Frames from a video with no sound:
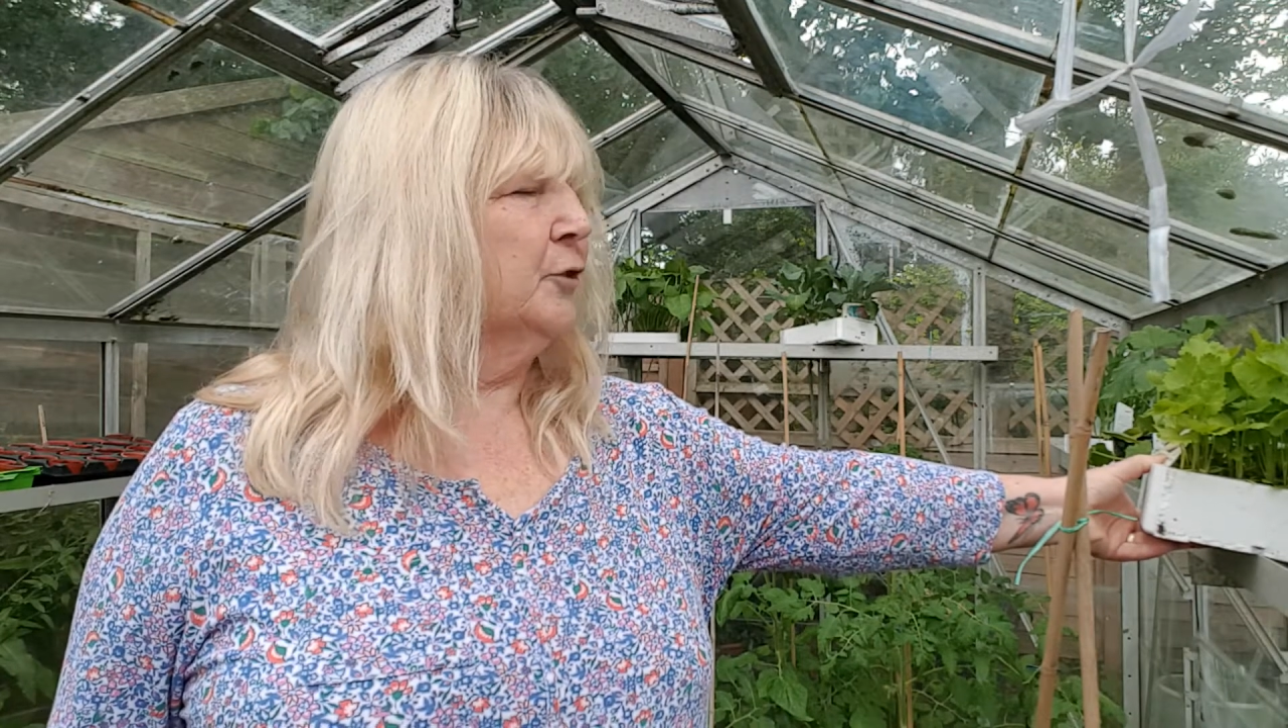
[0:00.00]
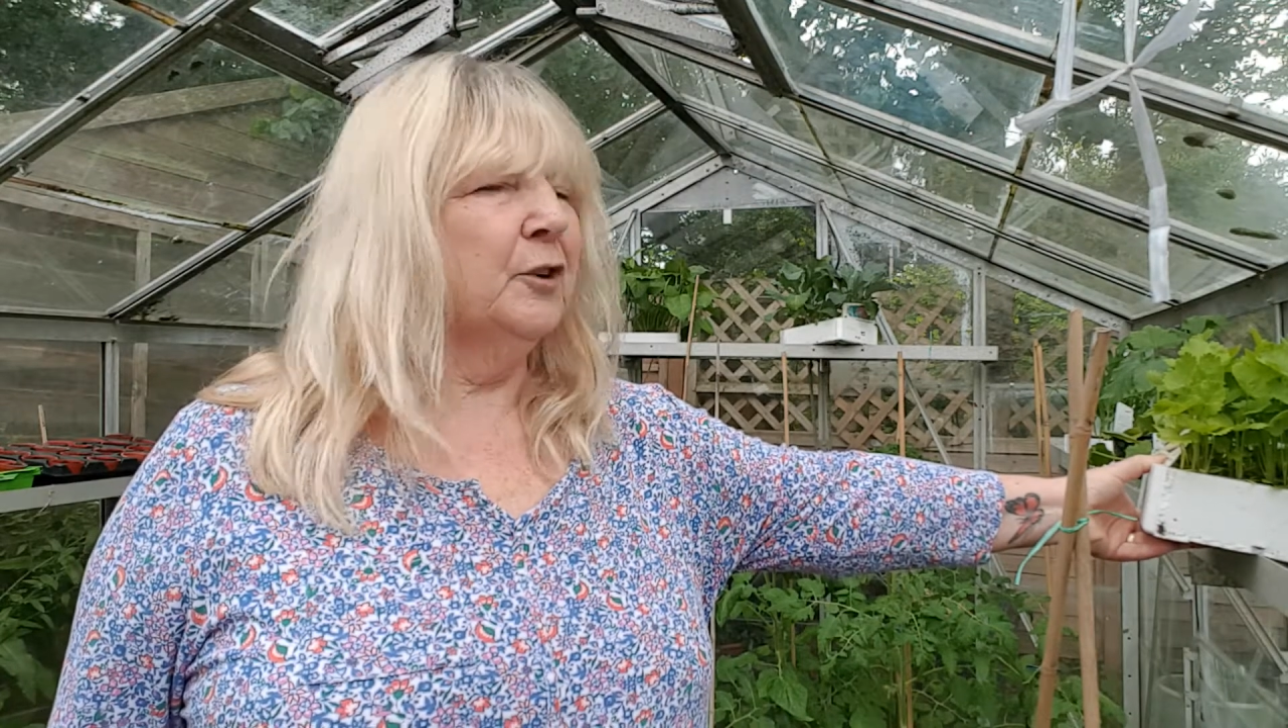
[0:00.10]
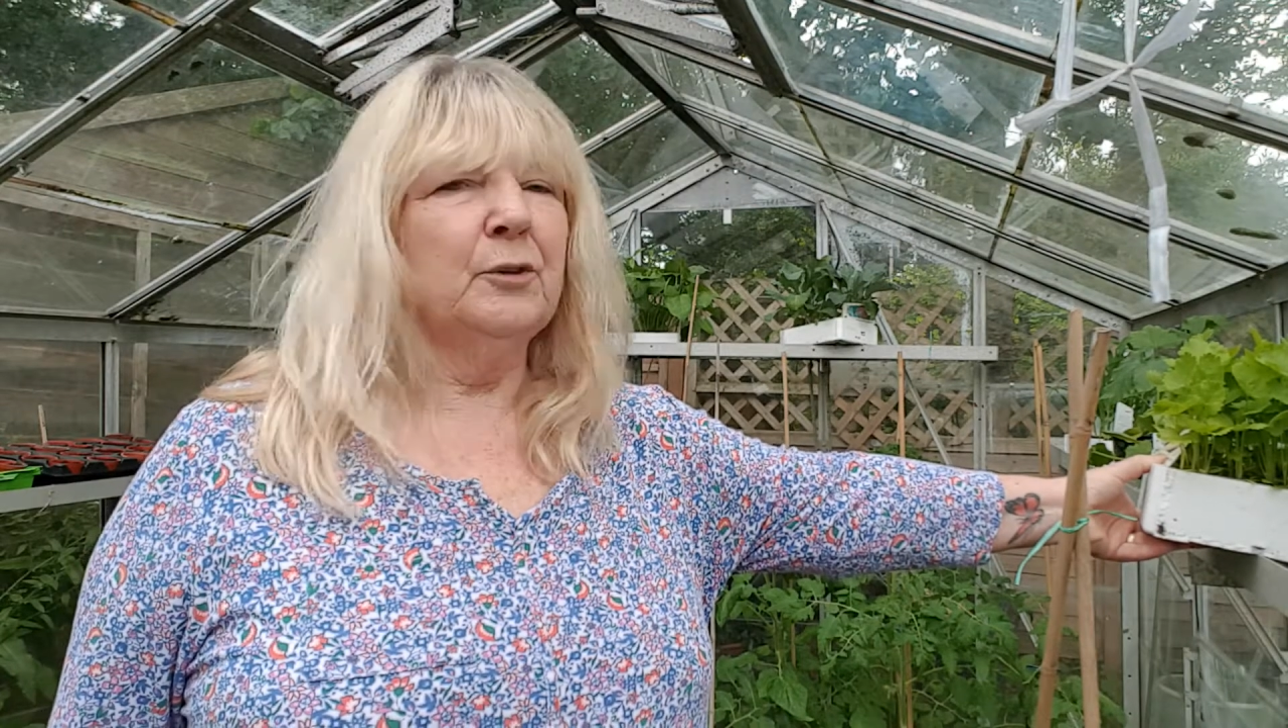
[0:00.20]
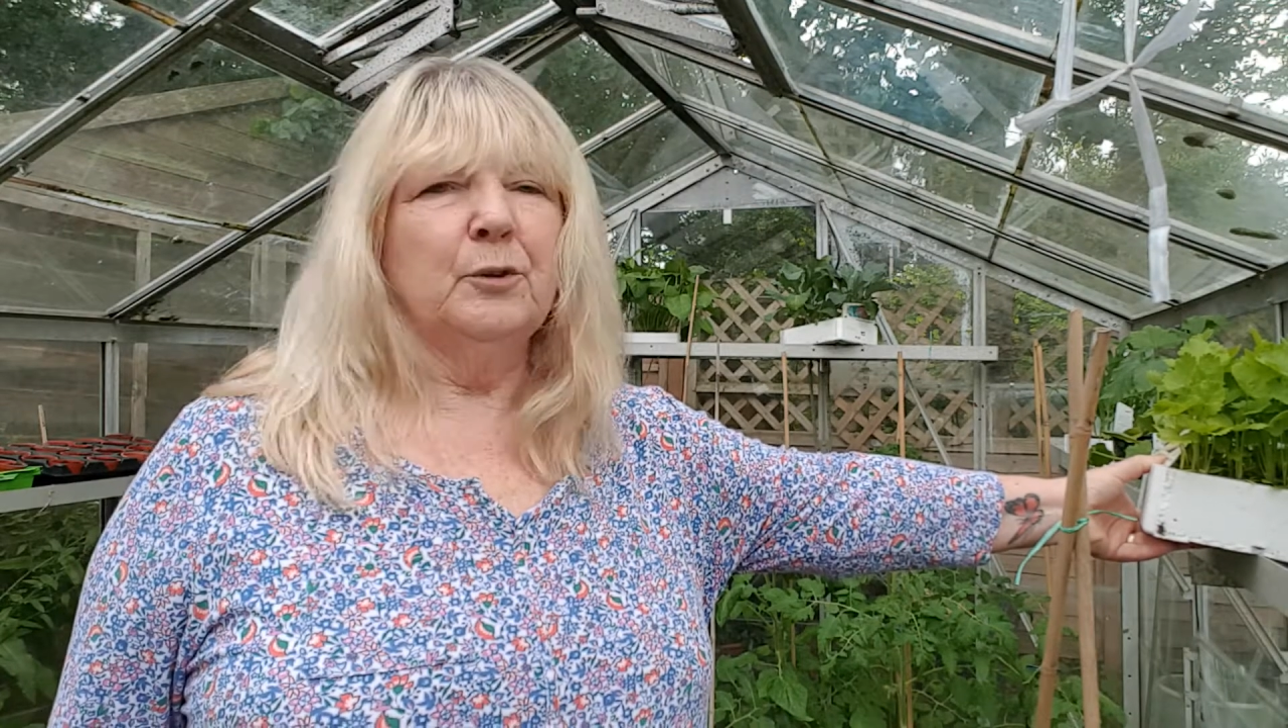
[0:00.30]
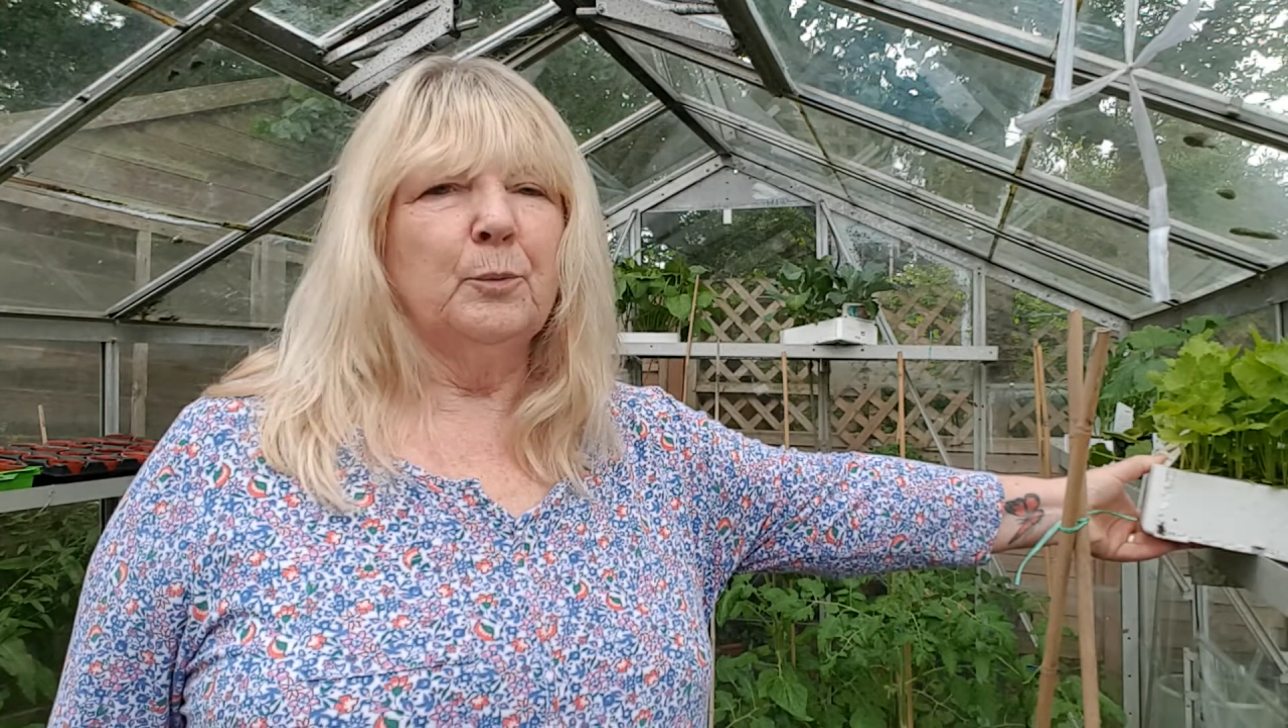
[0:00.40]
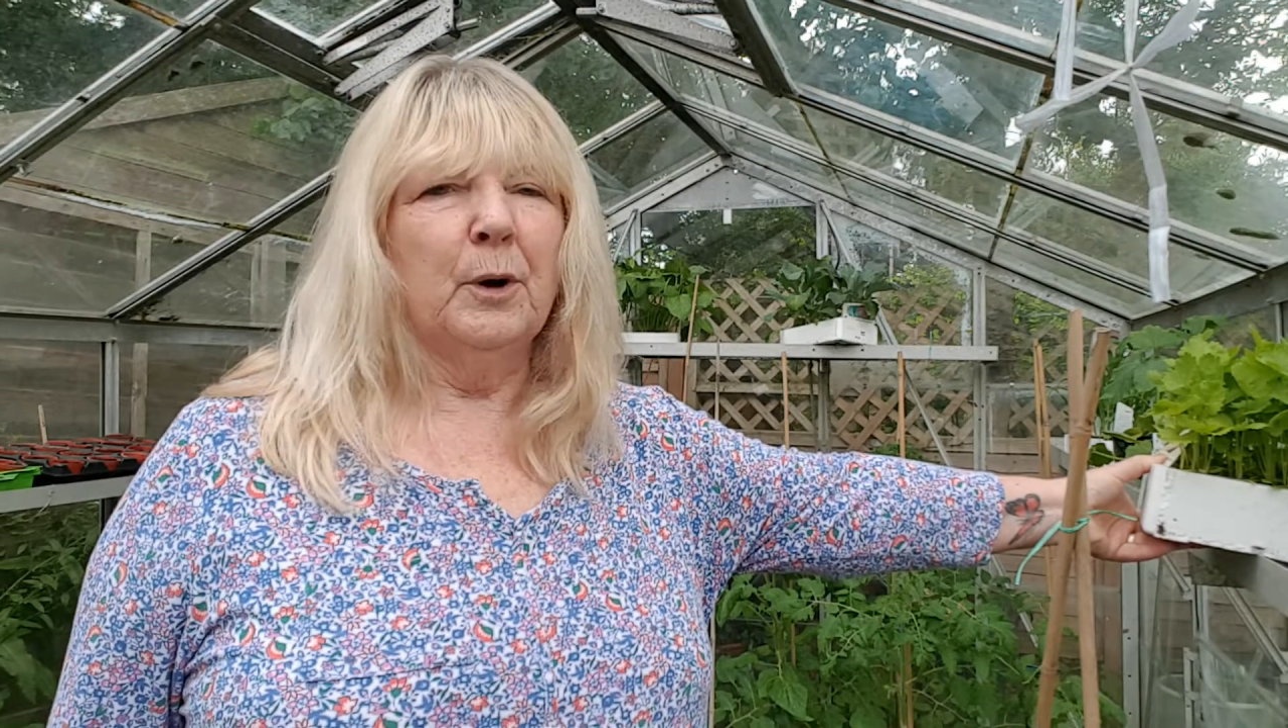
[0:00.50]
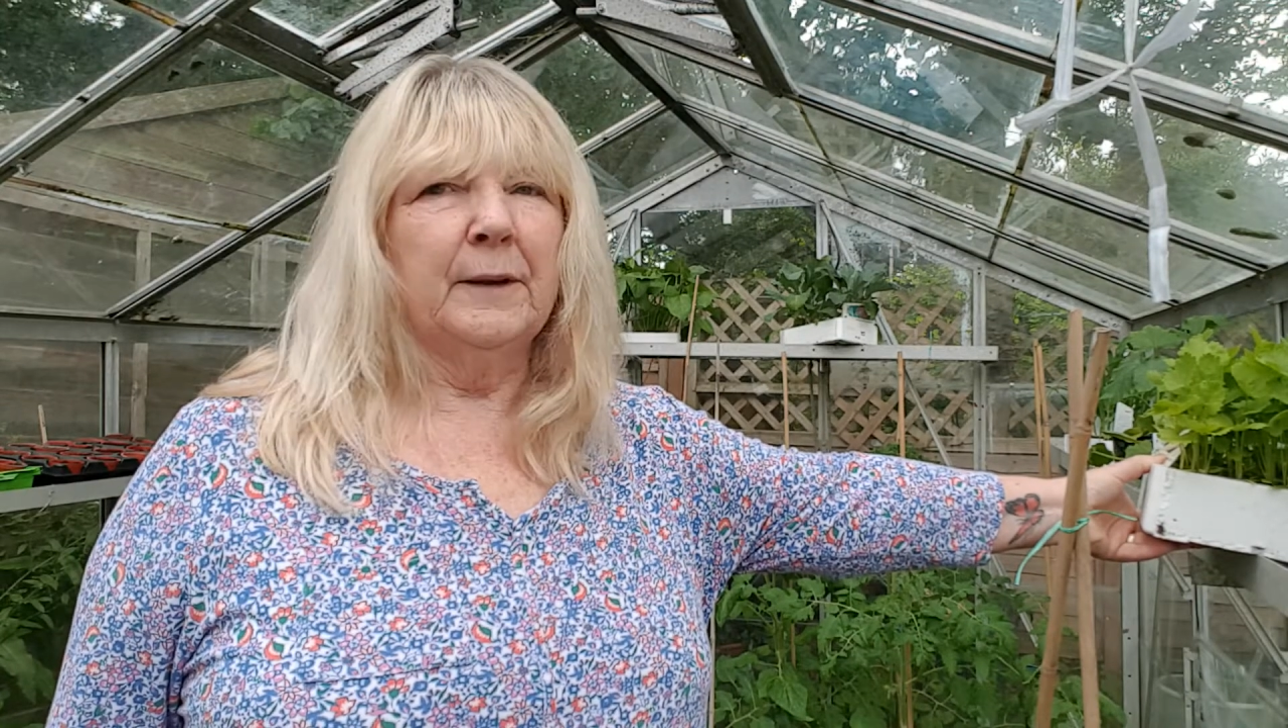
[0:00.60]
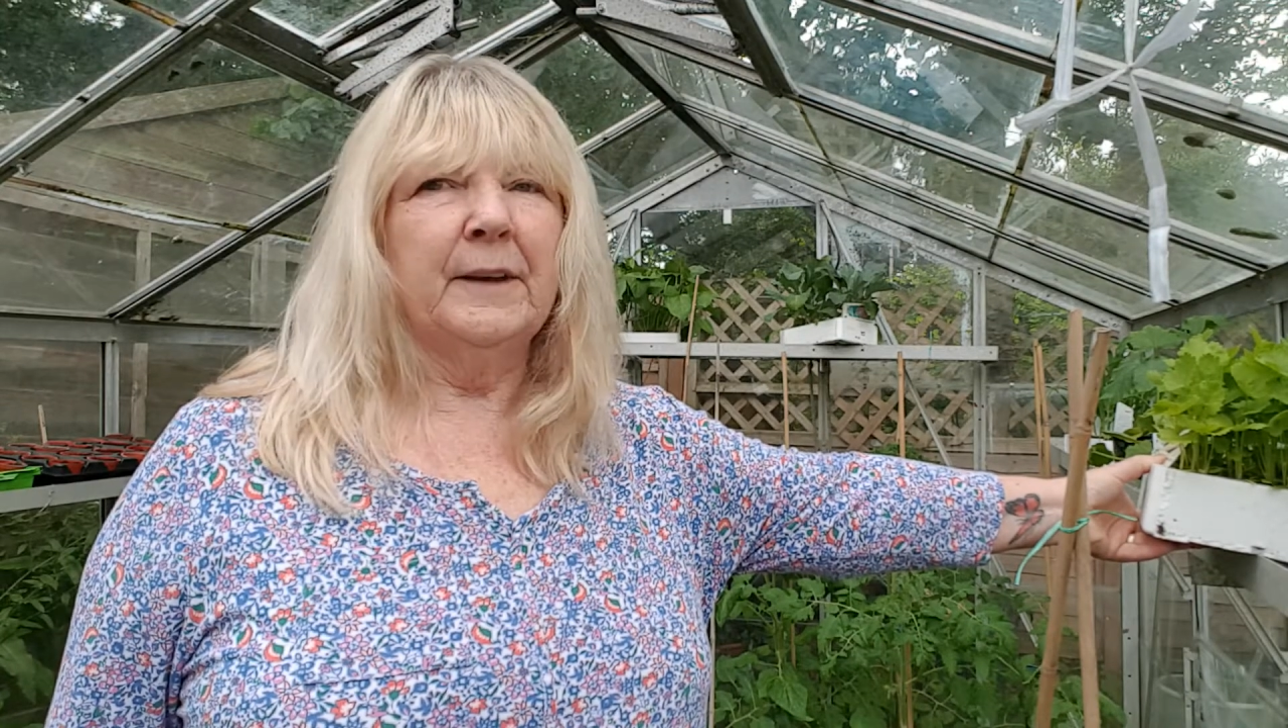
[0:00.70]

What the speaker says: show you why.